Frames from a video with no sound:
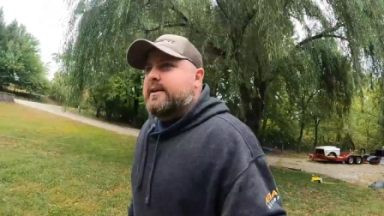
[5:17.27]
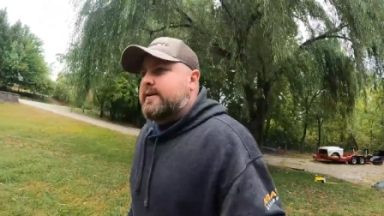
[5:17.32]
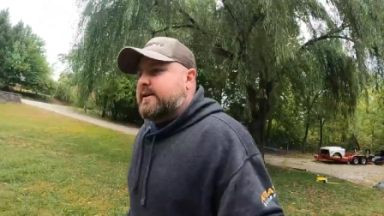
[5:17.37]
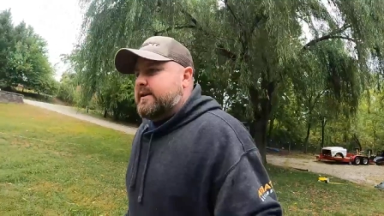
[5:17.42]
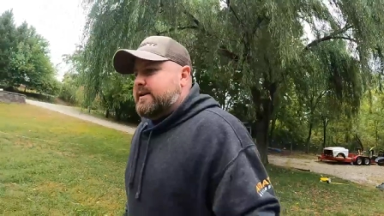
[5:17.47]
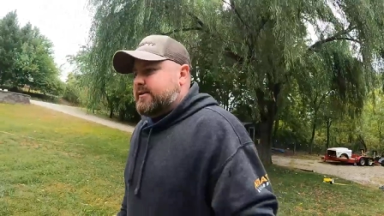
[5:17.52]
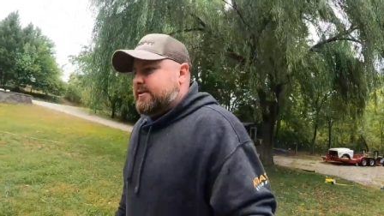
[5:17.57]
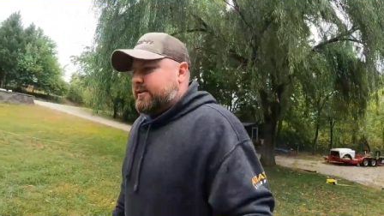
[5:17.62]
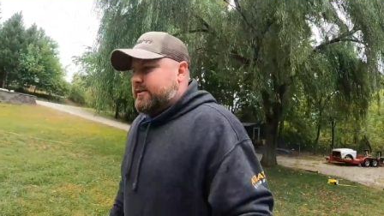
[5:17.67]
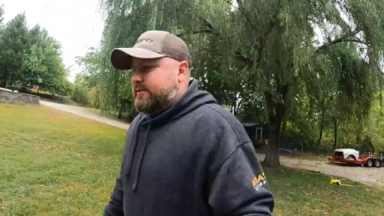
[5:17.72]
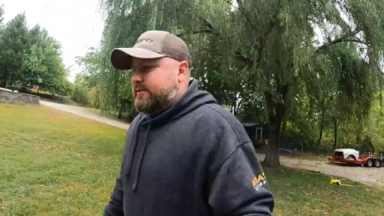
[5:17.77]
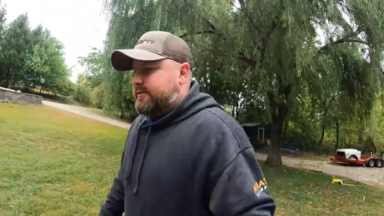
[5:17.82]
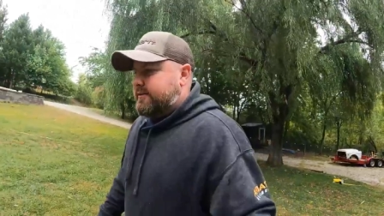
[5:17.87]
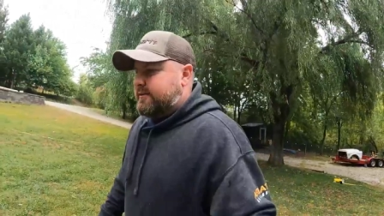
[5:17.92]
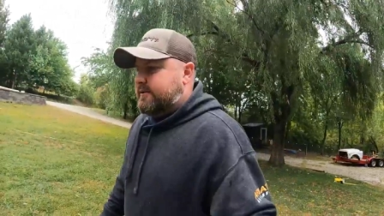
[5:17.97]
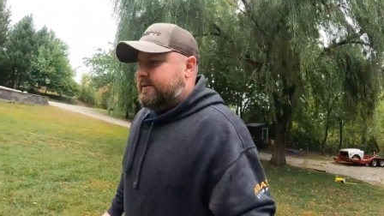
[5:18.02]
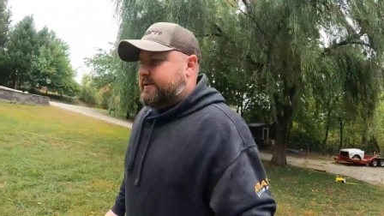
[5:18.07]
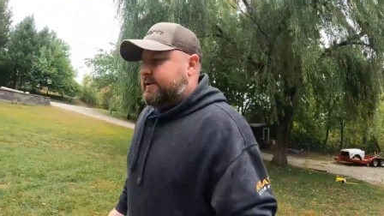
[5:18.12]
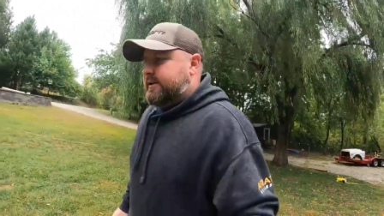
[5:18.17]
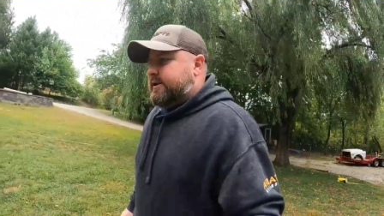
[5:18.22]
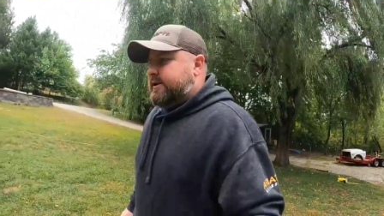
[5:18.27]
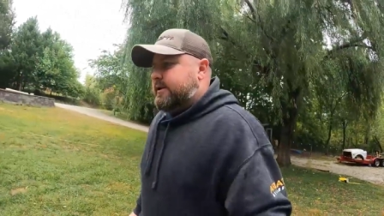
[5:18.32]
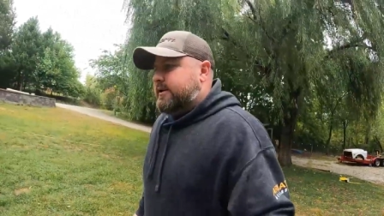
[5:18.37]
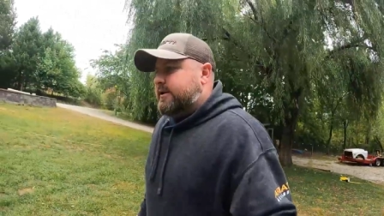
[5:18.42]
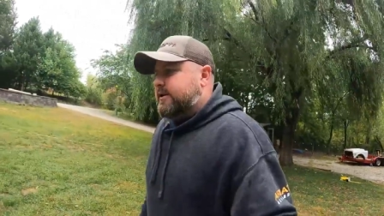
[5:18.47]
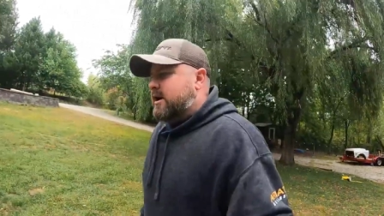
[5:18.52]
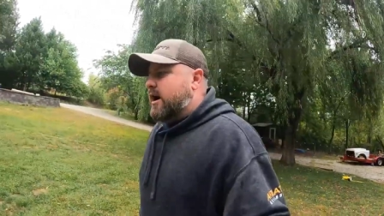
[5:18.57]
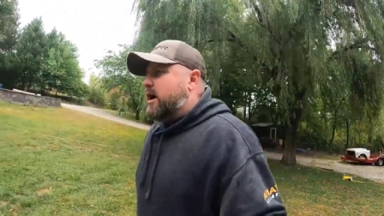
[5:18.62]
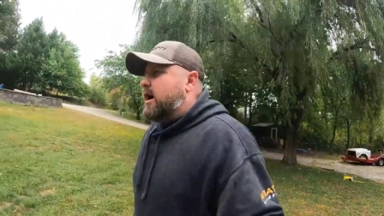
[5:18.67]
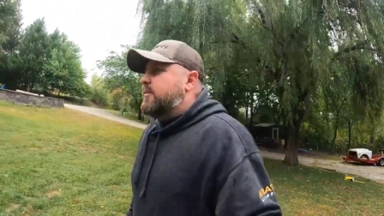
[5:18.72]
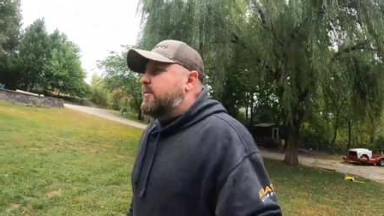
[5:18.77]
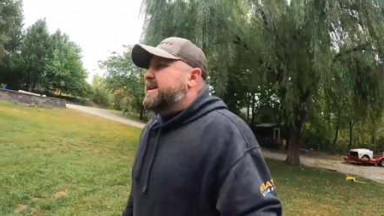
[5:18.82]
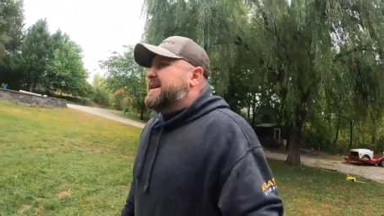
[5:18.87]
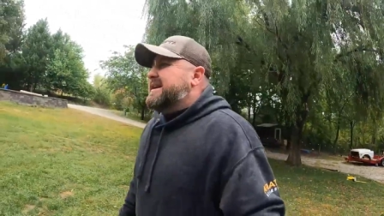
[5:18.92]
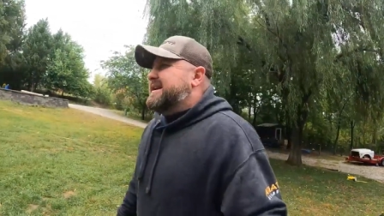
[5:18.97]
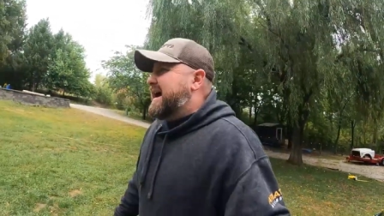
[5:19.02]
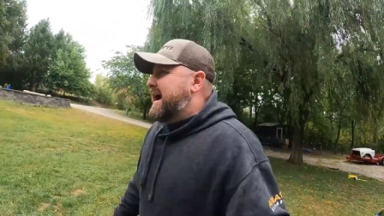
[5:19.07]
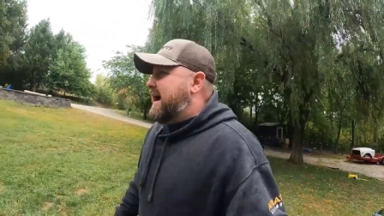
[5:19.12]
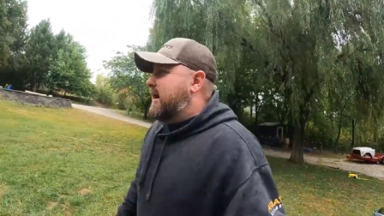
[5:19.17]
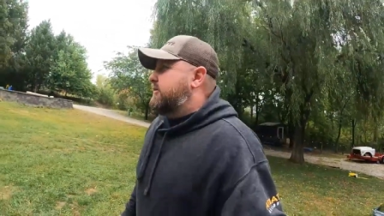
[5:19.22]
Things are
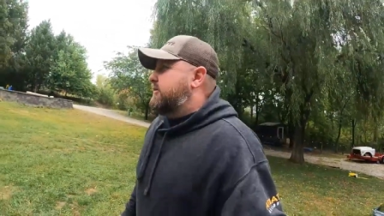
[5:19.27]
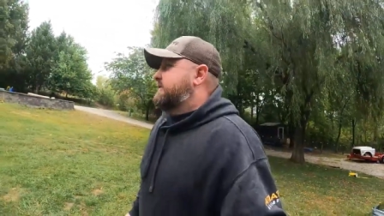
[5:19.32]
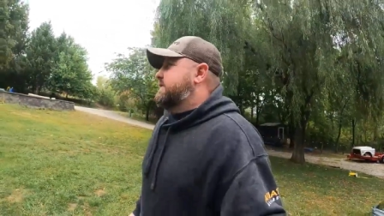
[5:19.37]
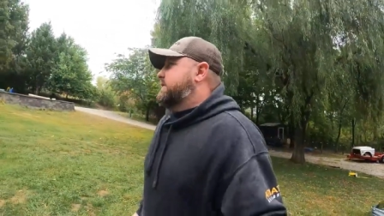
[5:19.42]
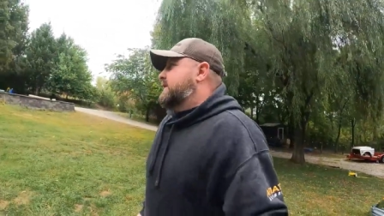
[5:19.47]
calming down